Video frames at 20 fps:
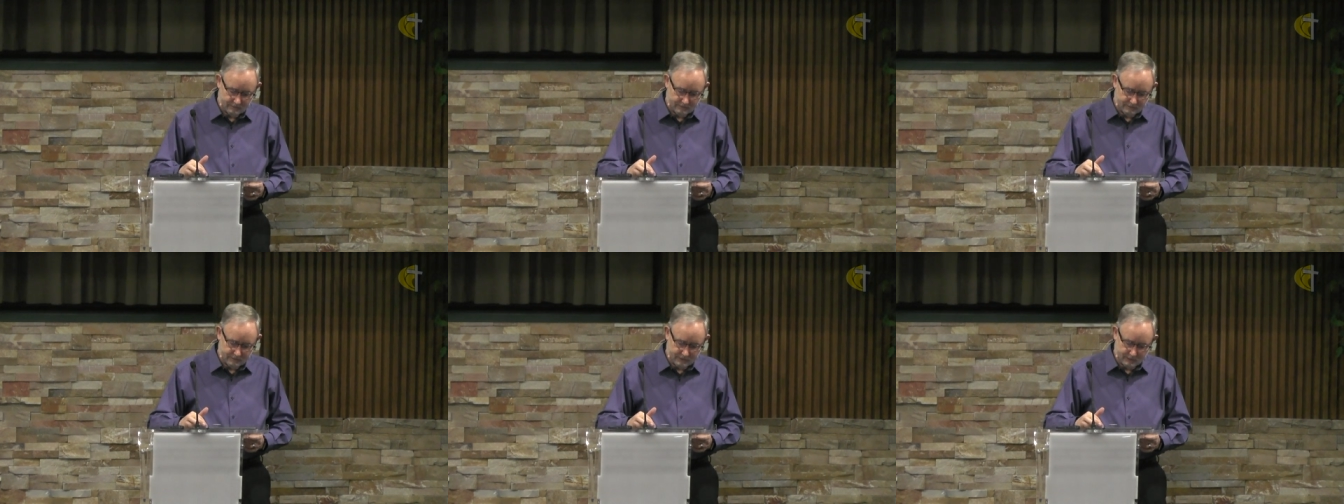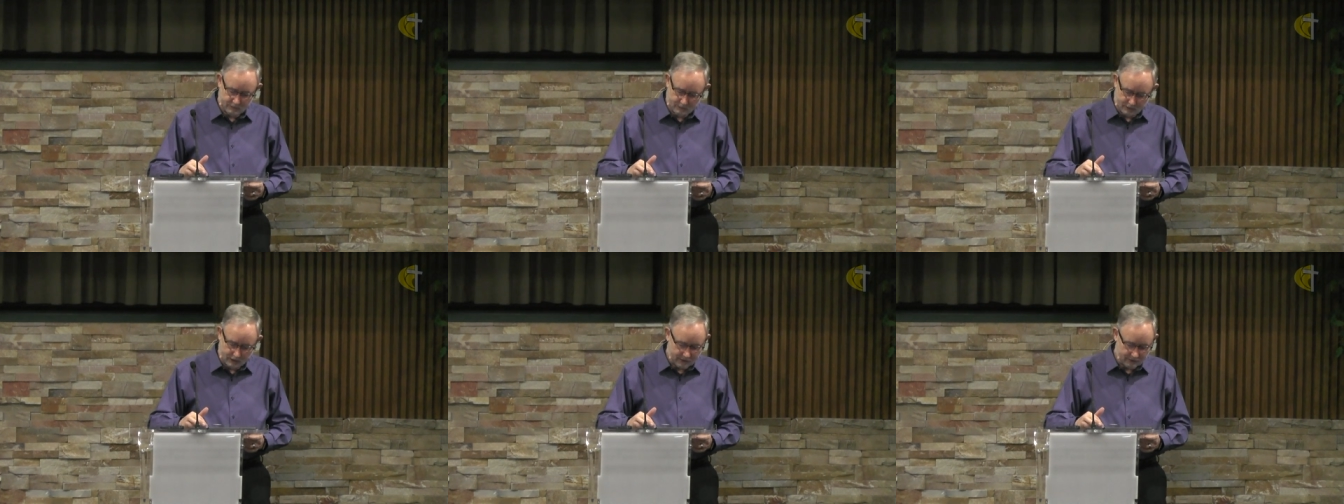And
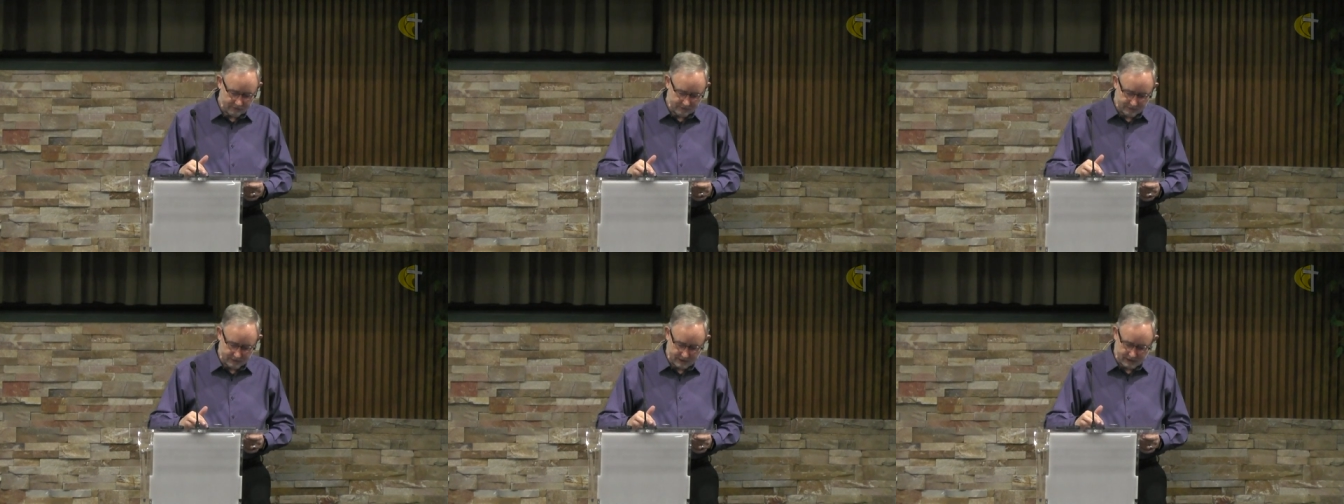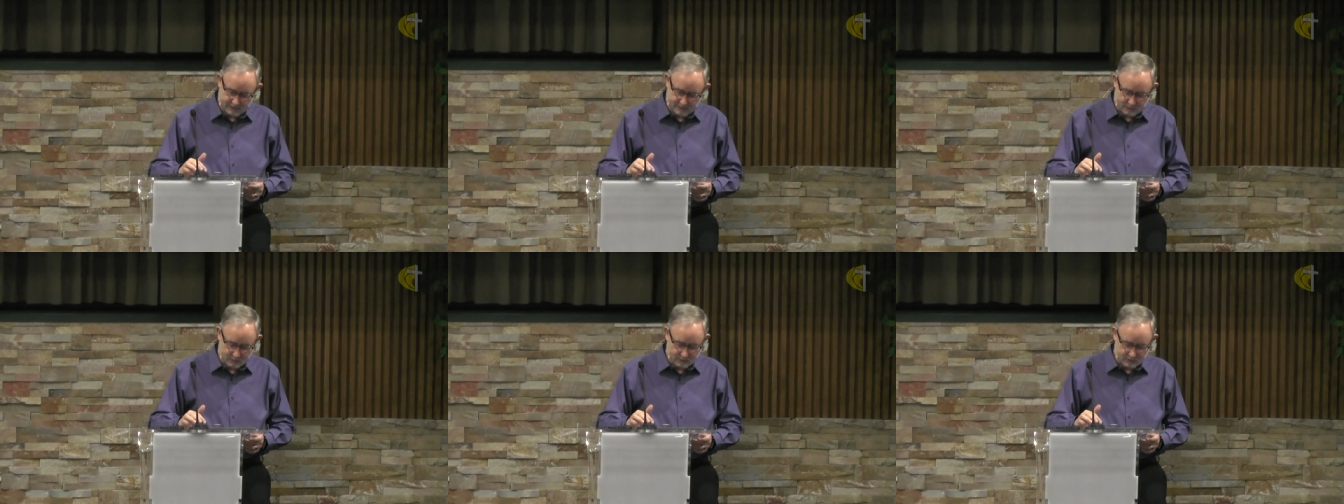
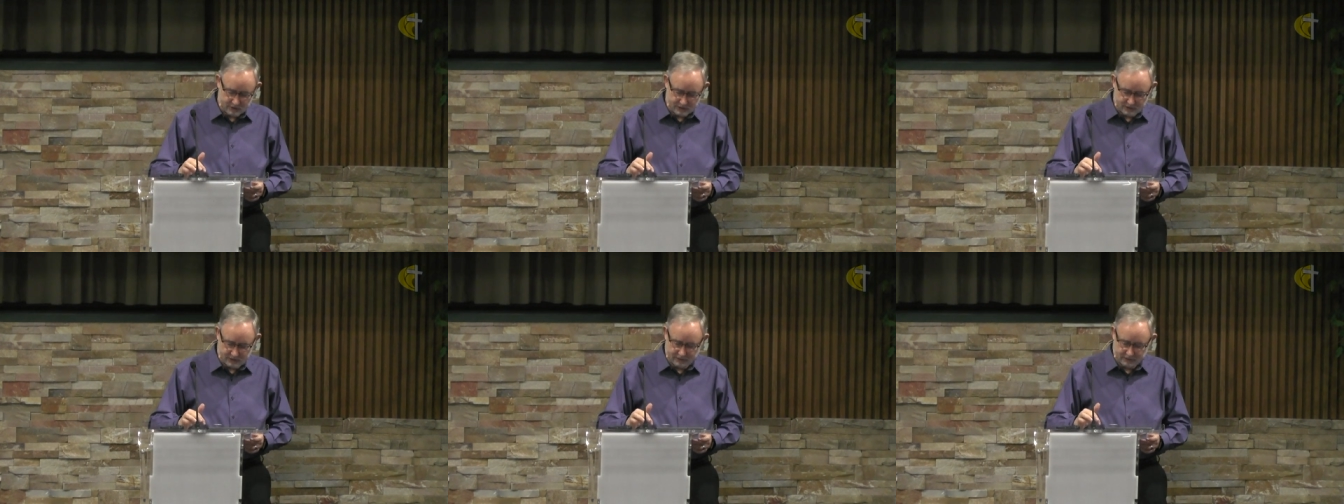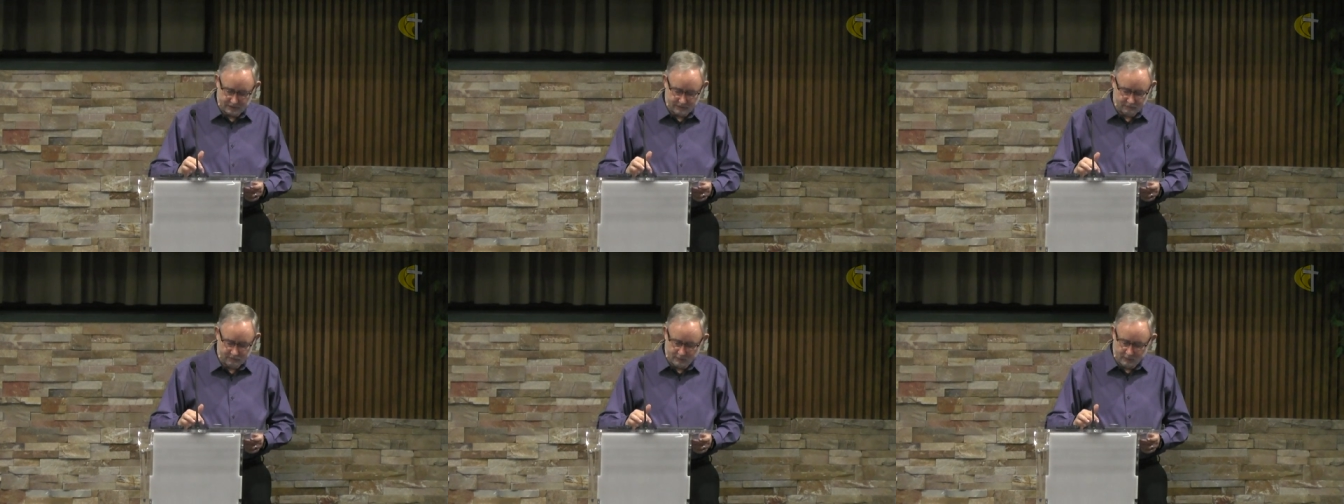oftentimes we're just
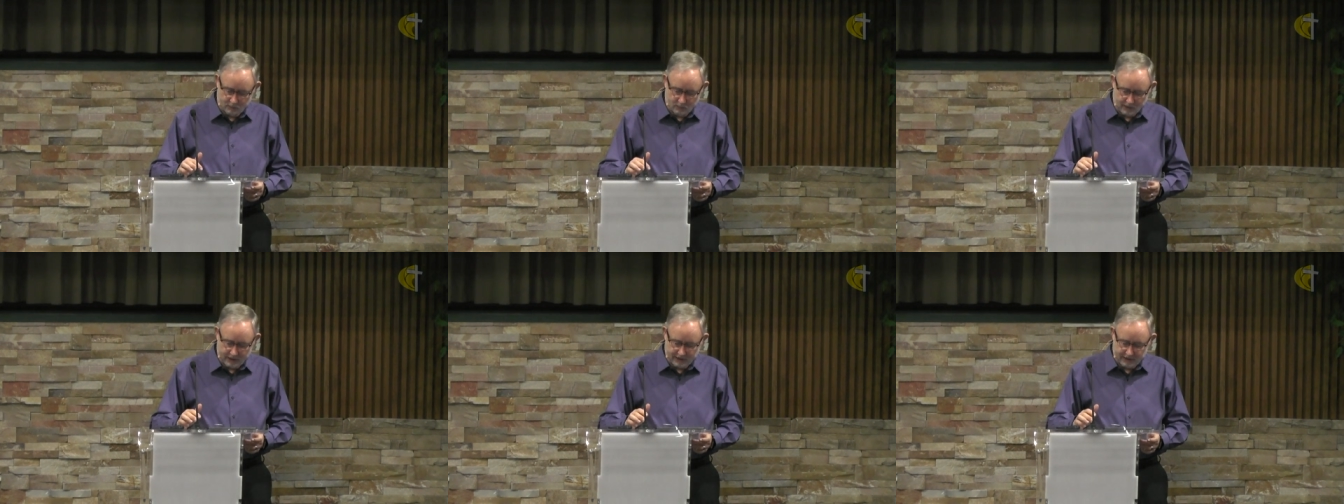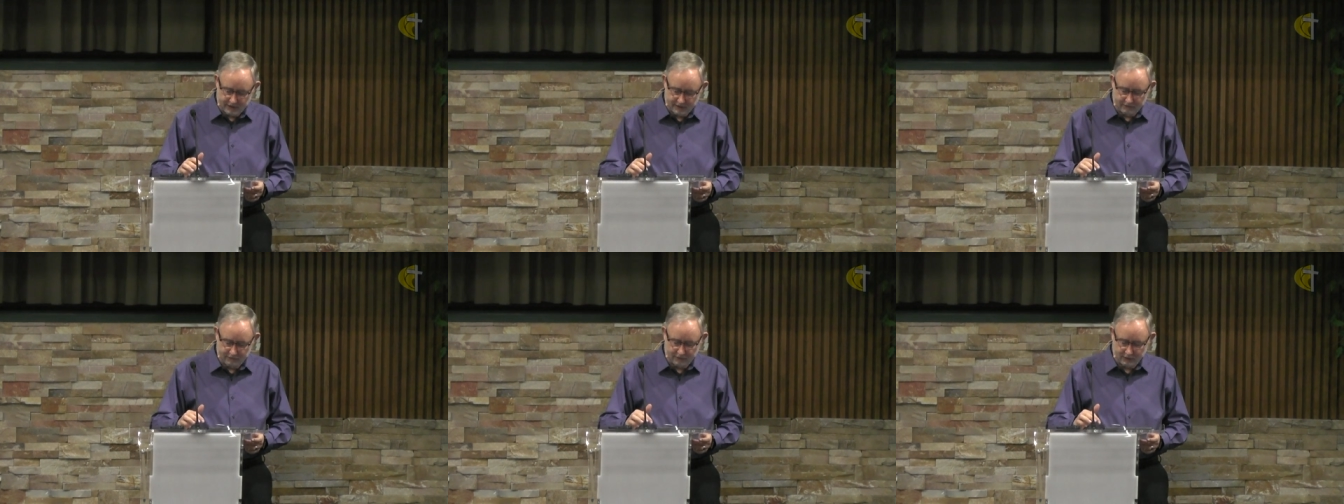looking for a way
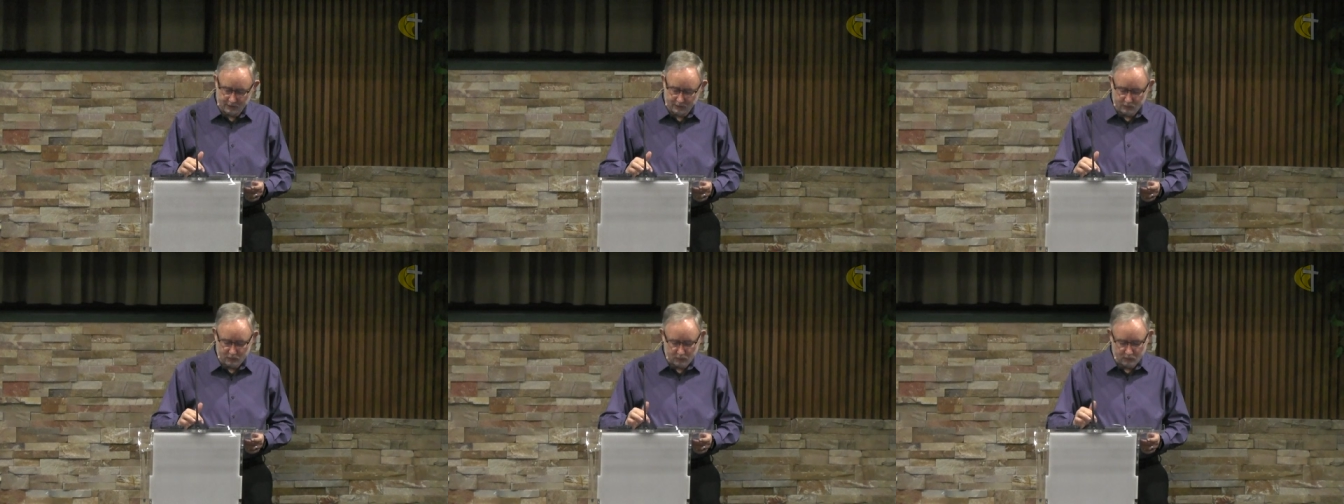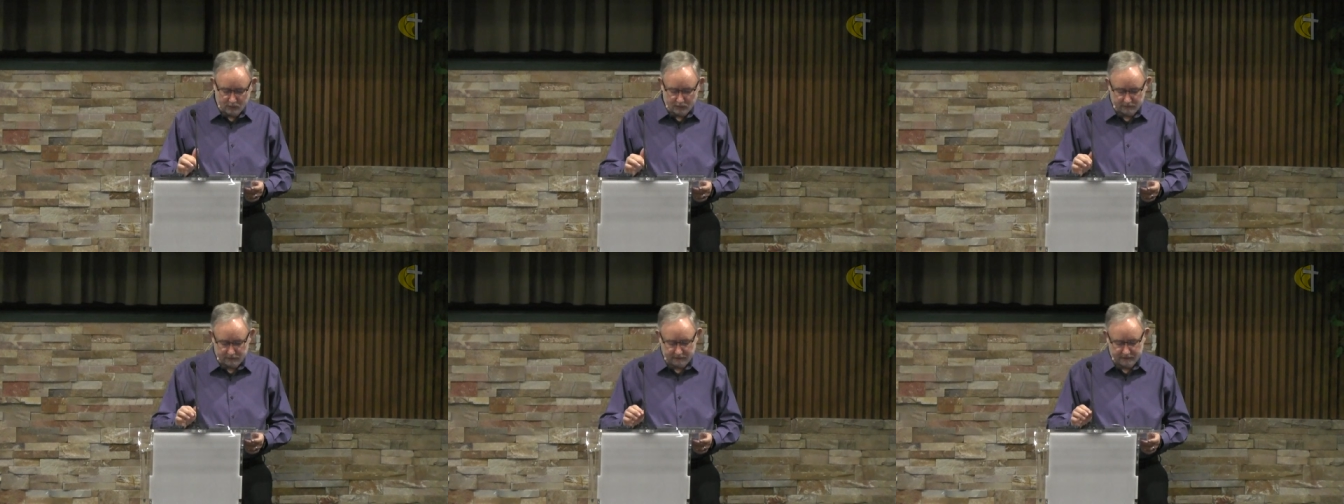out of our own
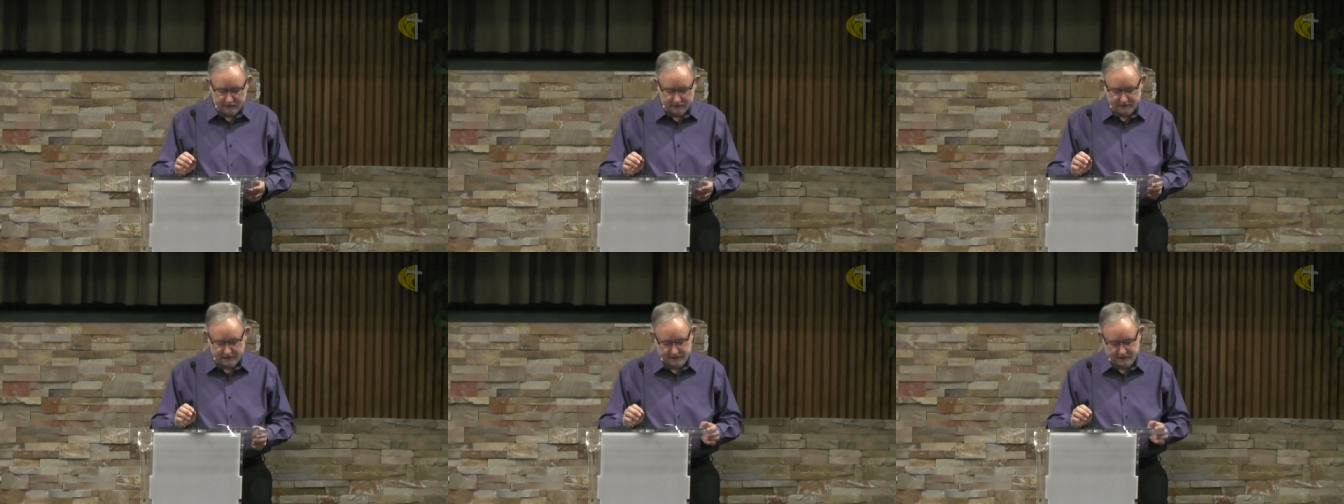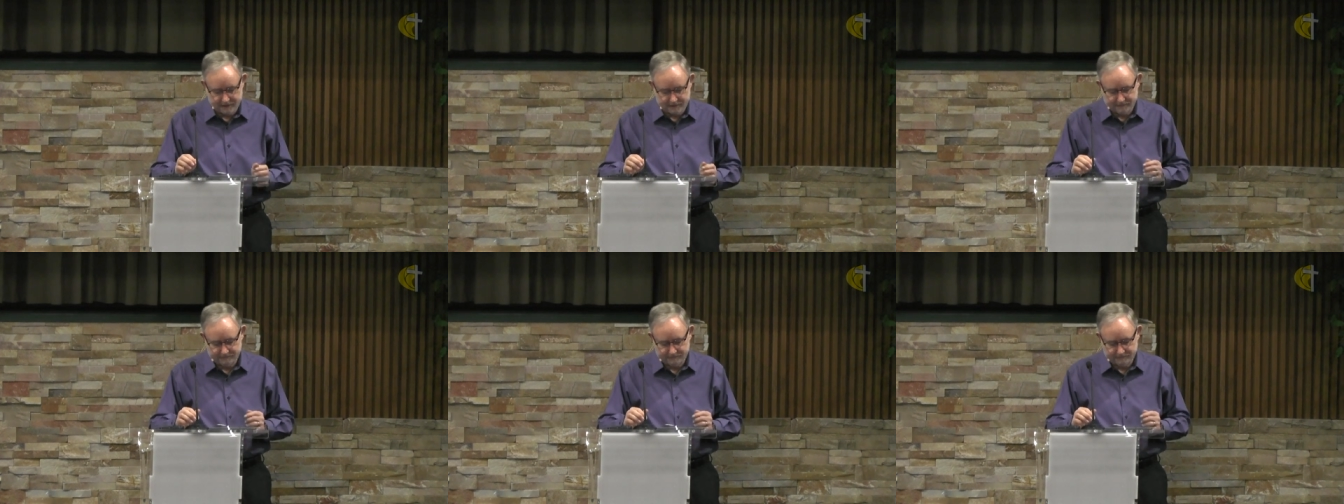wilderness.